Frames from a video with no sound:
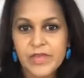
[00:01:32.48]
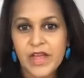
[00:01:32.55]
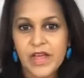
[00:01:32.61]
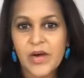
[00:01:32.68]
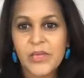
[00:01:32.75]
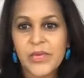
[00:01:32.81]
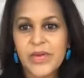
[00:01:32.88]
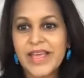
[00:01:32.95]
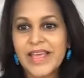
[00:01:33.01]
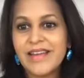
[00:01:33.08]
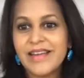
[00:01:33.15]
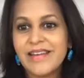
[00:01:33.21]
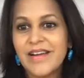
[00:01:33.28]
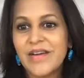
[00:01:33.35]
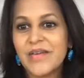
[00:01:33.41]
Are we
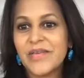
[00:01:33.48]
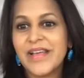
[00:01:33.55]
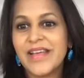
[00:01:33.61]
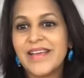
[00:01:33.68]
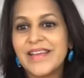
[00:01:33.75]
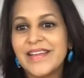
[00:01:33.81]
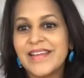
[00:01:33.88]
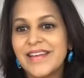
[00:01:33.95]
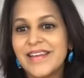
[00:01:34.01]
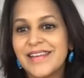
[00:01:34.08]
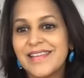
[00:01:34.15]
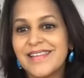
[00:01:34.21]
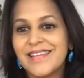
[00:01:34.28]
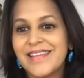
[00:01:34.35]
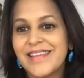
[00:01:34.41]
in? Are we in?
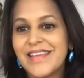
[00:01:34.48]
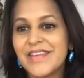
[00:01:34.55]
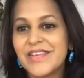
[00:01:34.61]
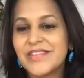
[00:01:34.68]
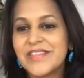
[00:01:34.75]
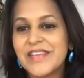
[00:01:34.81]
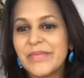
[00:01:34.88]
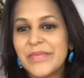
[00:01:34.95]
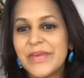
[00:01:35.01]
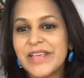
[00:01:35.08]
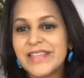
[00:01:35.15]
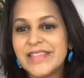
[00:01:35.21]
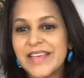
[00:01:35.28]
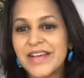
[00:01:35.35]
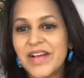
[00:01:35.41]
Can you see me?
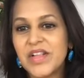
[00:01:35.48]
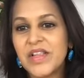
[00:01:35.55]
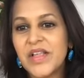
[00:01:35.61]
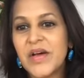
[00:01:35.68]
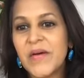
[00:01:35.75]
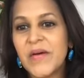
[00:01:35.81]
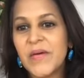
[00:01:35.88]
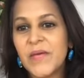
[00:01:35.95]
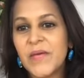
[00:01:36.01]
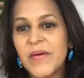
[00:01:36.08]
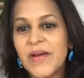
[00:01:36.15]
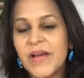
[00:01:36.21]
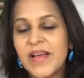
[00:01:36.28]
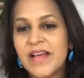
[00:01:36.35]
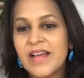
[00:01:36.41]
Say hello.
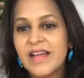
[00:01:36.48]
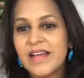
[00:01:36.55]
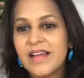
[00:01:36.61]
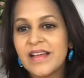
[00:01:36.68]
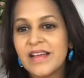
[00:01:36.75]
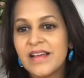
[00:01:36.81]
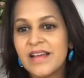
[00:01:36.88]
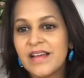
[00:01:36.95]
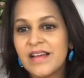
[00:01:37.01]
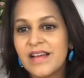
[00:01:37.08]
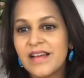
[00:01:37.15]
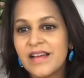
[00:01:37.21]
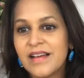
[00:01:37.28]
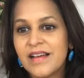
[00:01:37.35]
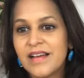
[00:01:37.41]

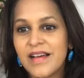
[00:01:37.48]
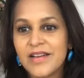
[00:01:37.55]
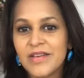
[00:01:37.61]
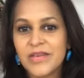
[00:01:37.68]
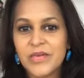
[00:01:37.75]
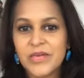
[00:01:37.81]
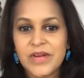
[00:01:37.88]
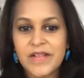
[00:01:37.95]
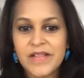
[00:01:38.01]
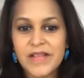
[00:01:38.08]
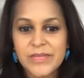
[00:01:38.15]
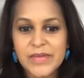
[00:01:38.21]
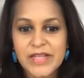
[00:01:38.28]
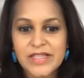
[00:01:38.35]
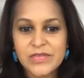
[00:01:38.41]
I don't know what all that
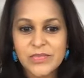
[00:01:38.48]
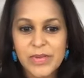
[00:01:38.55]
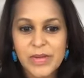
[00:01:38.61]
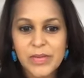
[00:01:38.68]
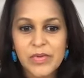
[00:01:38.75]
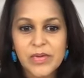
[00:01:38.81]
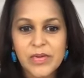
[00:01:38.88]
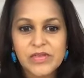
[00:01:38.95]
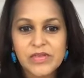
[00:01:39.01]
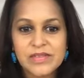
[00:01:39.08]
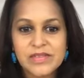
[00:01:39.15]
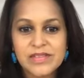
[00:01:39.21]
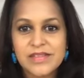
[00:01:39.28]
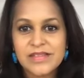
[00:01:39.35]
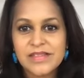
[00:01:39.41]
means, people.
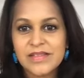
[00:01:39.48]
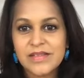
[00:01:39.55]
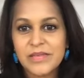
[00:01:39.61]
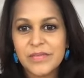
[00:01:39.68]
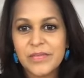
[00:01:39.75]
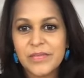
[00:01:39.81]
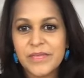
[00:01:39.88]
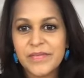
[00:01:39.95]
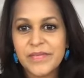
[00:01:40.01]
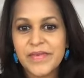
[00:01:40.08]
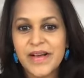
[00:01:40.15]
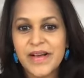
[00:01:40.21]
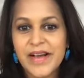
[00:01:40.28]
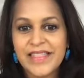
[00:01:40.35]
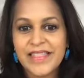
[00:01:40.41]

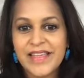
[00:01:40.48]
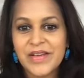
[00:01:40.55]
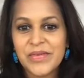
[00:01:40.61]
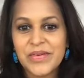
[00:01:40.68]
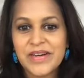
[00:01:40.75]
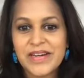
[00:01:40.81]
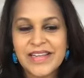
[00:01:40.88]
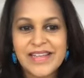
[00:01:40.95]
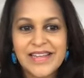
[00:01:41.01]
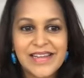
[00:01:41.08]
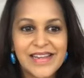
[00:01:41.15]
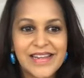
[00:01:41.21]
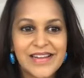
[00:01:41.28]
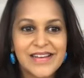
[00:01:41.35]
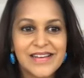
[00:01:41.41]
I think we're in
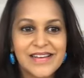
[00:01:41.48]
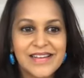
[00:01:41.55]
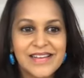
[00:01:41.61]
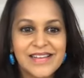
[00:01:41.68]
here.